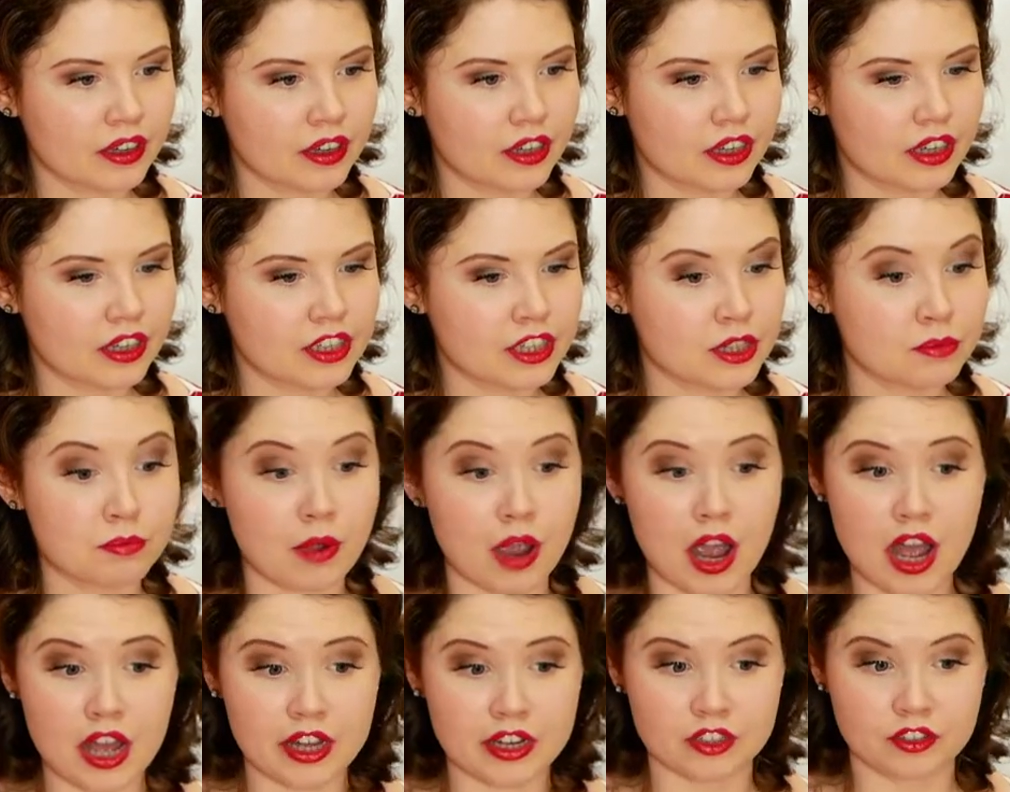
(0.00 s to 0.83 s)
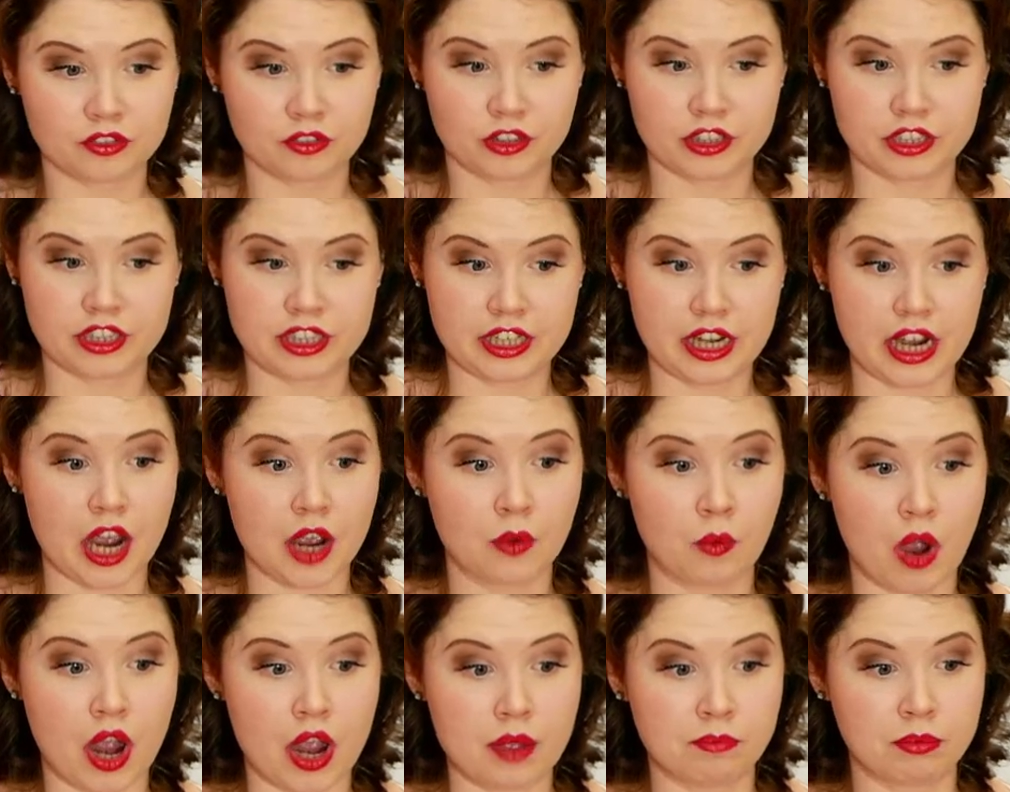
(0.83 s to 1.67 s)
demand for
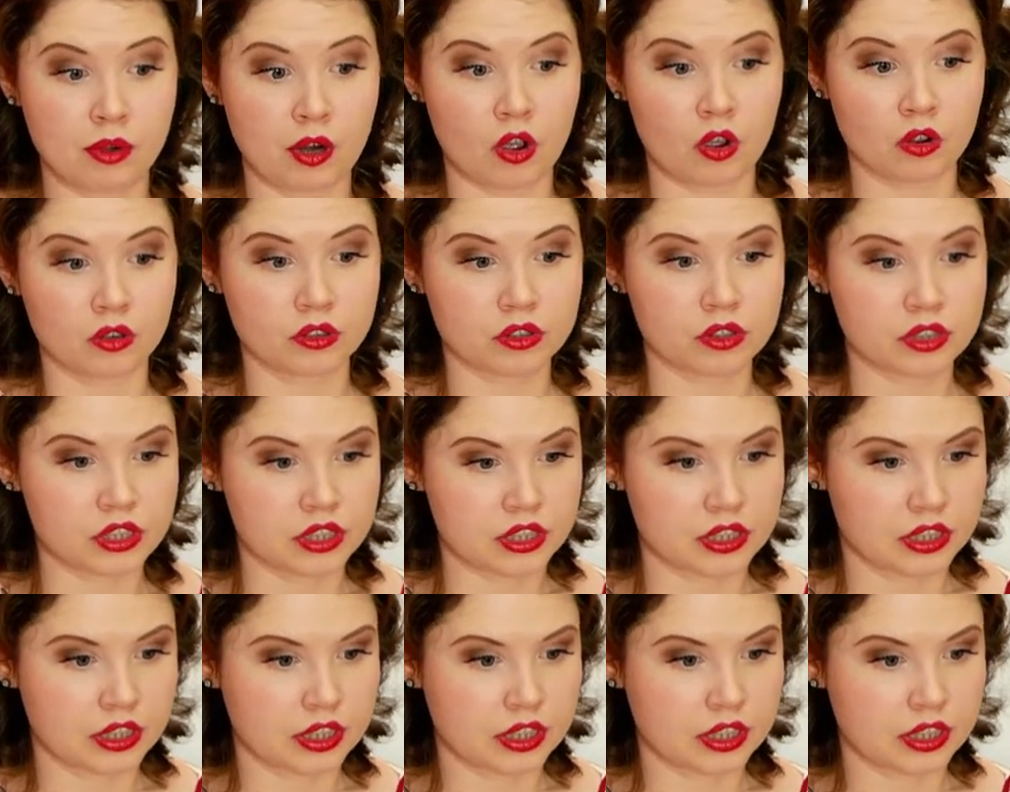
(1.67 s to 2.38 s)
DIY blocks.